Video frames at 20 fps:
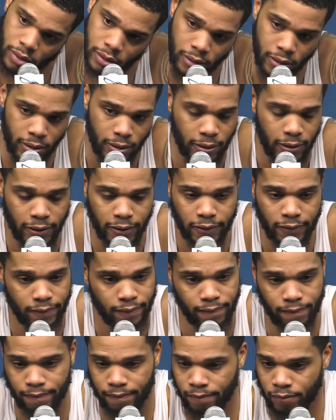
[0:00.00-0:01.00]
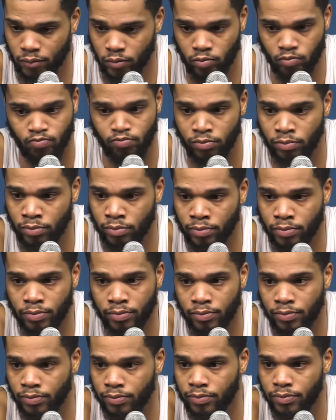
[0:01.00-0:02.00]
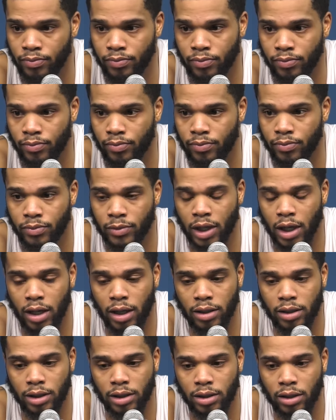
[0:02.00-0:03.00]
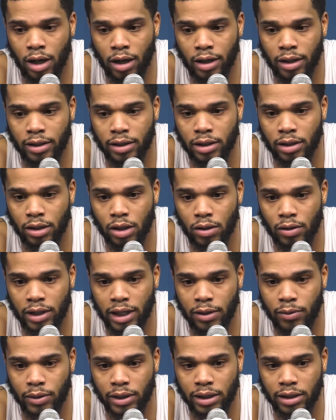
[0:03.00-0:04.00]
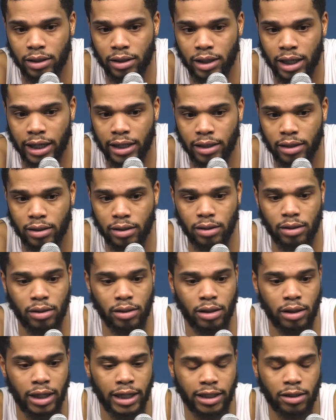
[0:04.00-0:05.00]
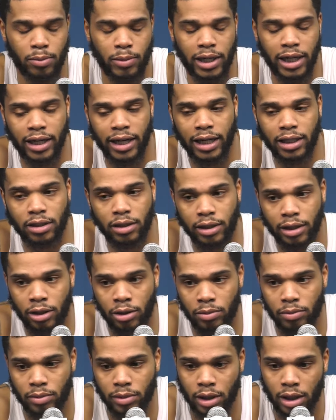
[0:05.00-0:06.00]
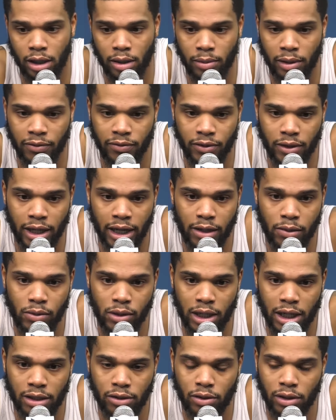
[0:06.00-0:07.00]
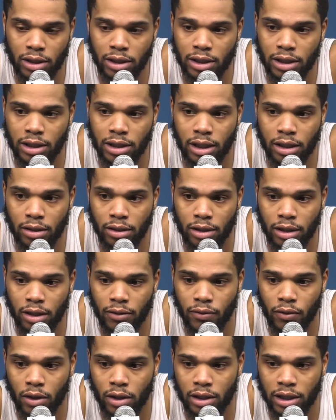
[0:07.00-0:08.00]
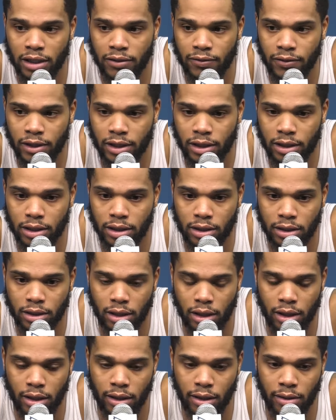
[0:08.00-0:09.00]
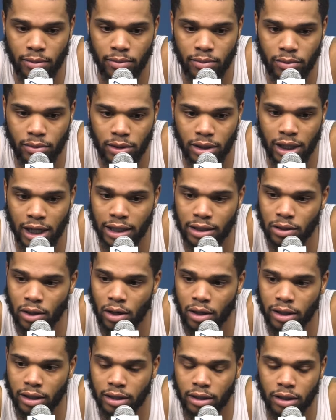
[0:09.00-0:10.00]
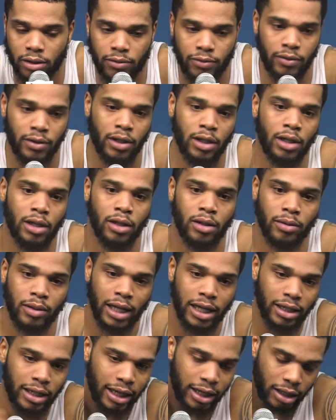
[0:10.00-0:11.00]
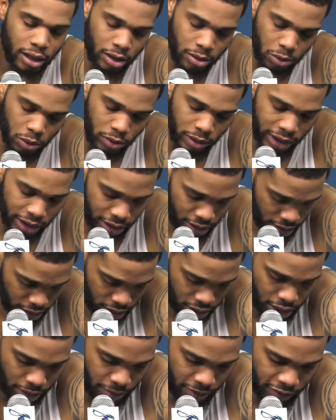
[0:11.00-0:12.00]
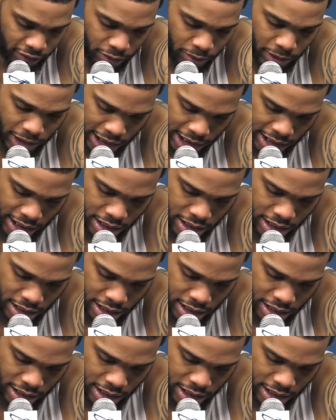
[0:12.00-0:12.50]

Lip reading: internalize that message and try to make that? Just talking, just knowing that the next man got your help. I feel like we're not trusting each other enough on defense and not talking enough. That comes with some of us being